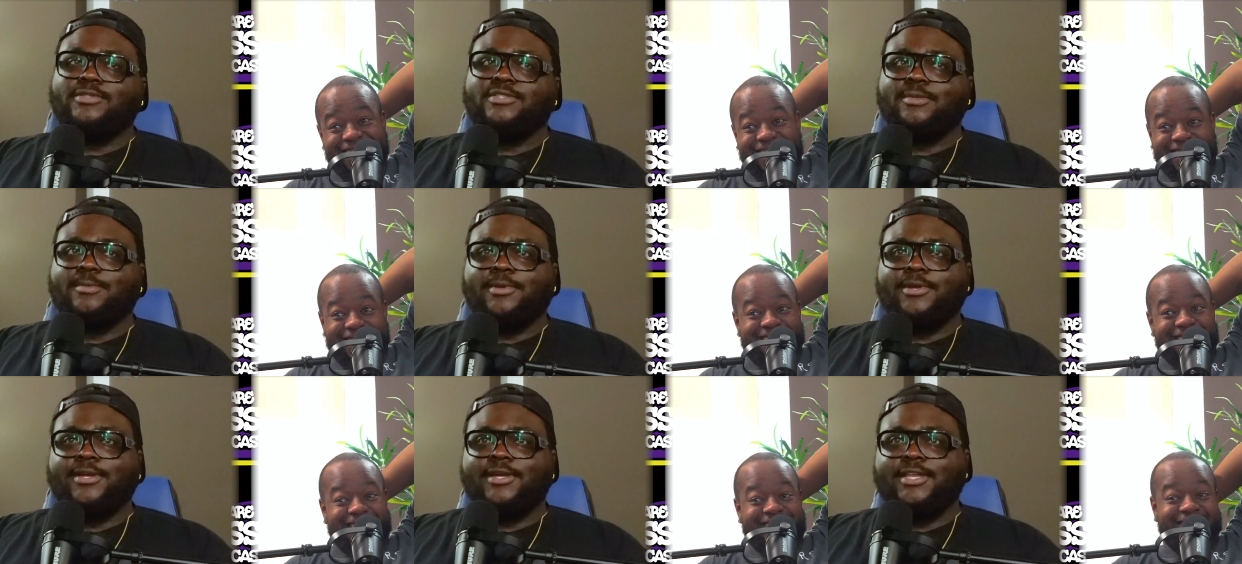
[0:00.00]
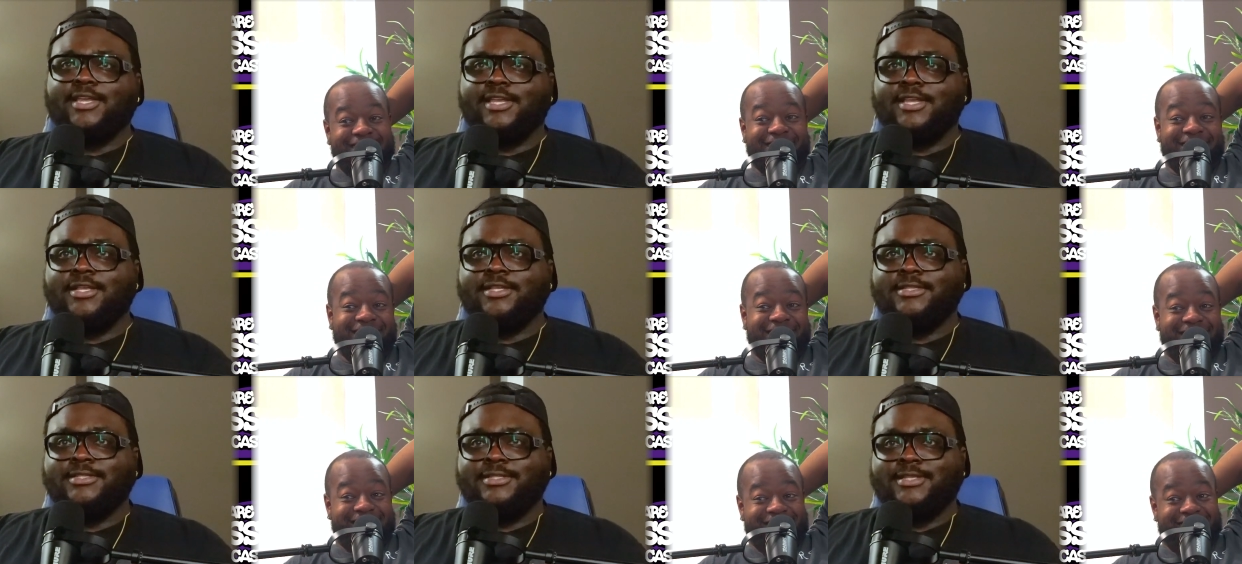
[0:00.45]
Speaker 1: with some
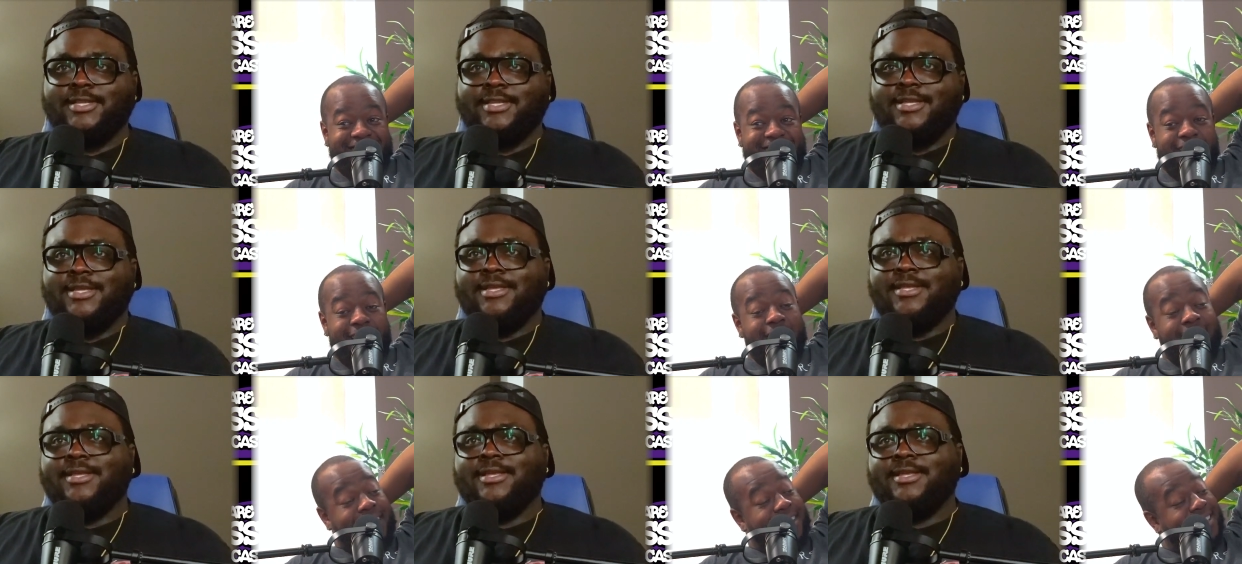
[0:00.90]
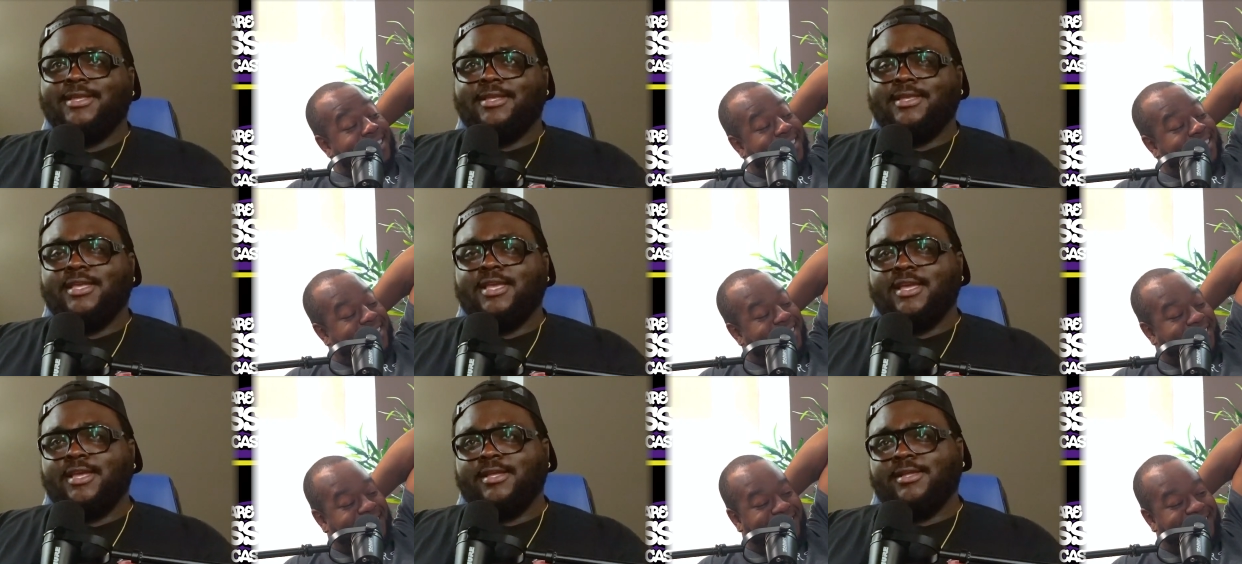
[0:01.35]
hurricanes. Yeah,
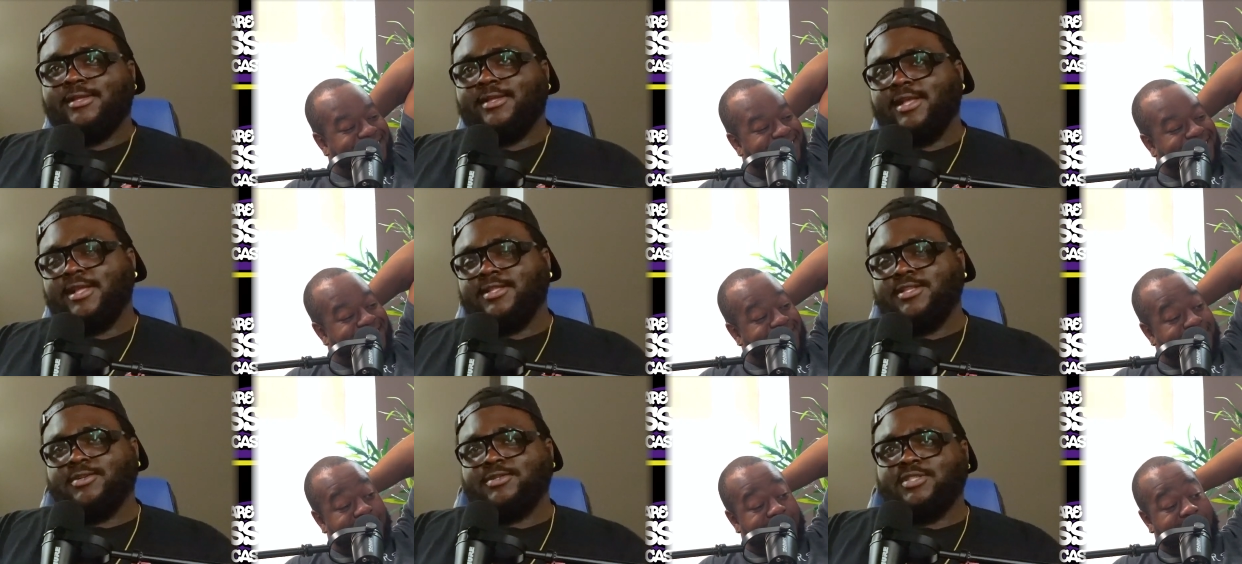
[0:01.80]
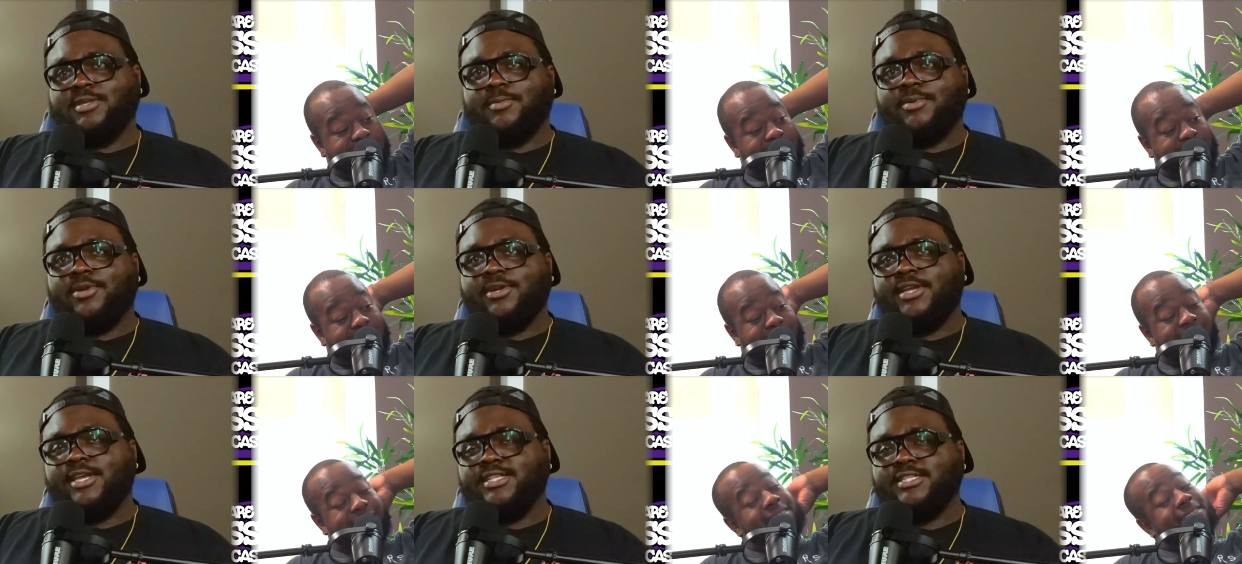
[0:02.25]
yeah, I'll deal with some
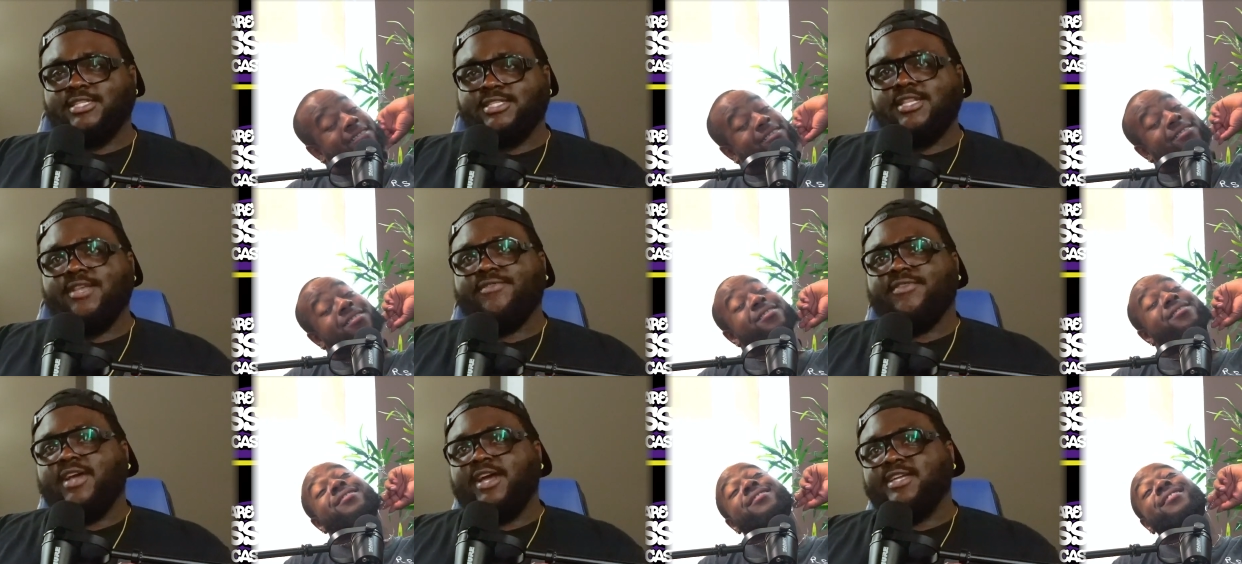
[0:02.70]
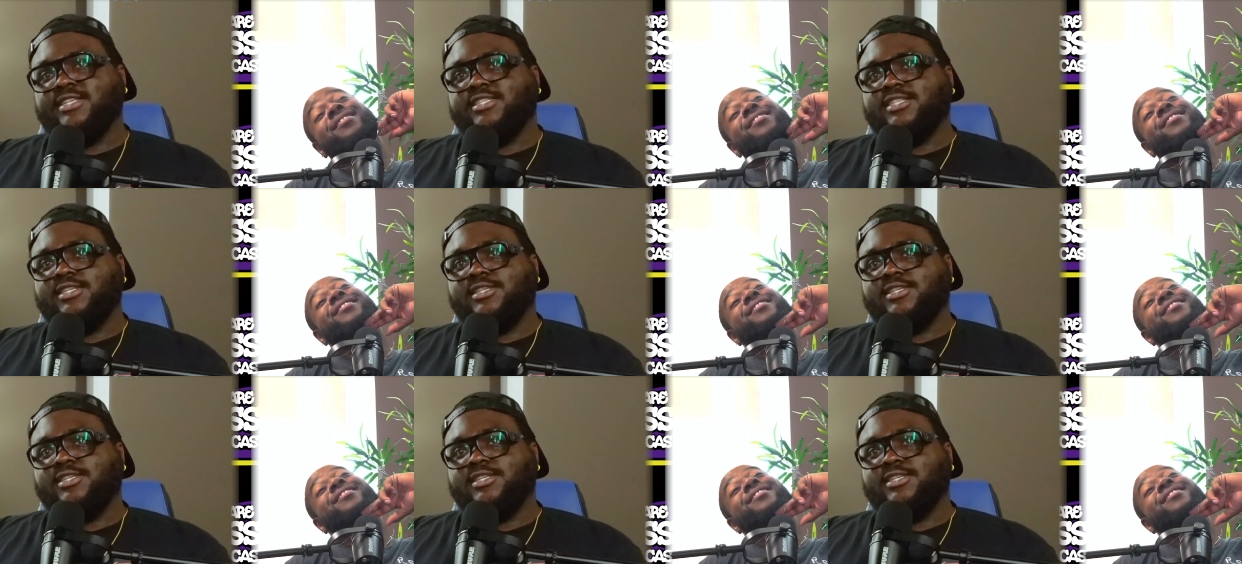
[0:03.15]
hurricanes and stuff, ice